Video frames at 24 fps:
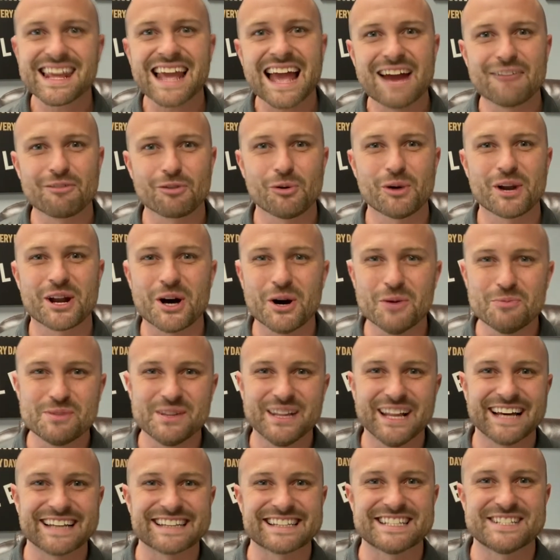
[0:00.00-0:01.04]
Everyone, I hope you
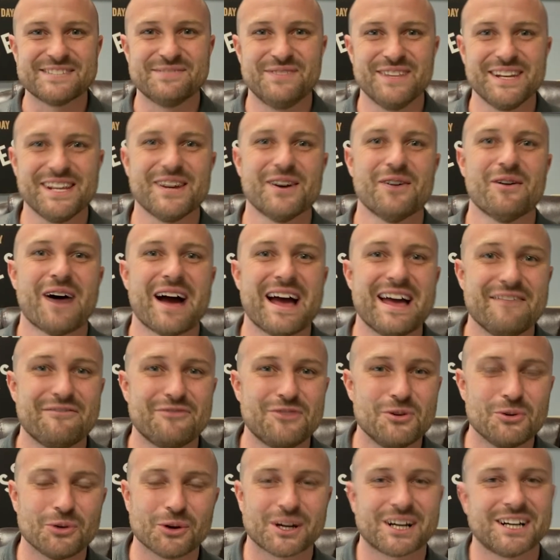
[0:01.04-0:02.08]
liked this video. If
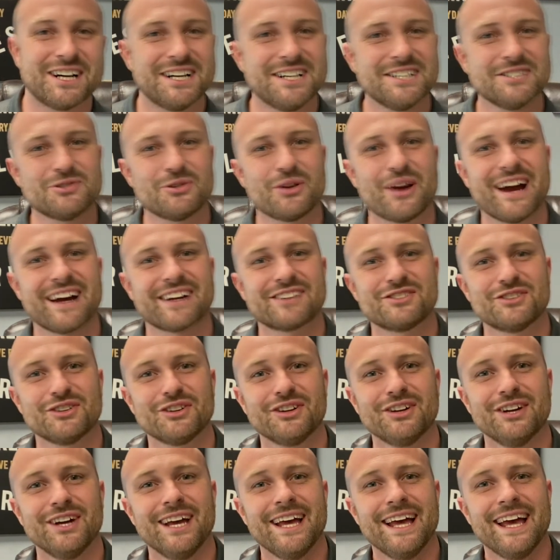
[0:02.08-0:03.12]
you're a
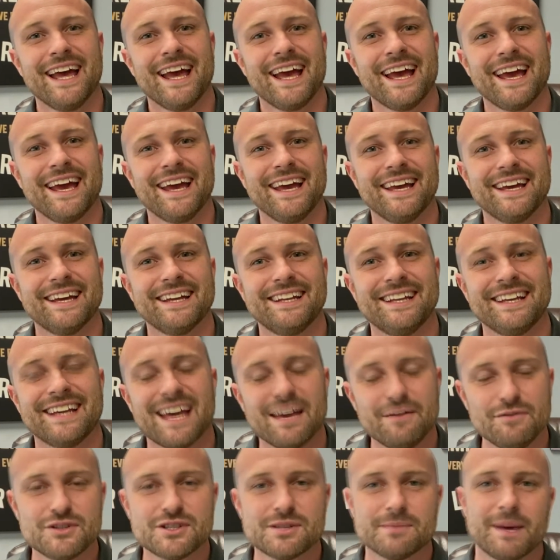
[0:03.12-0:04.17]
contractor and it
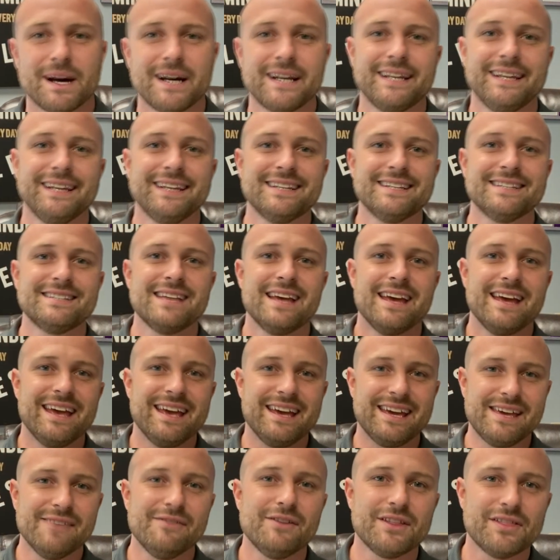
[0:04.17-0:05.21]
gave you some ideas,
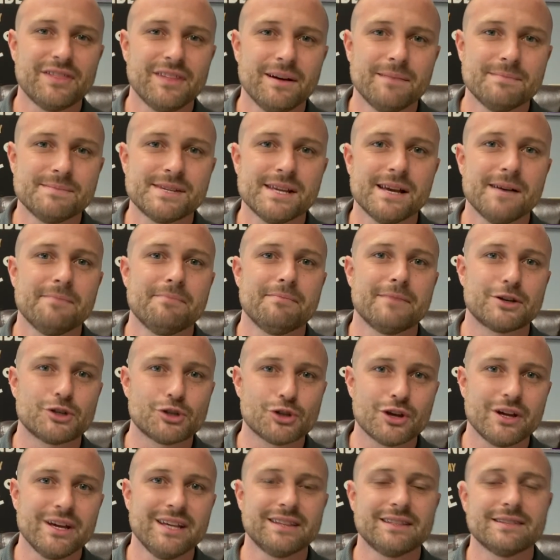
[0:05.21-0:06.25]
give it a thumbs up. Make
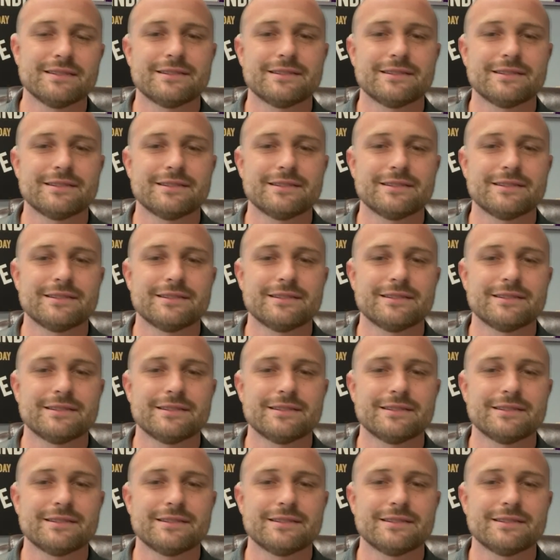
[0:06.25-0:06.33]
sure you hit the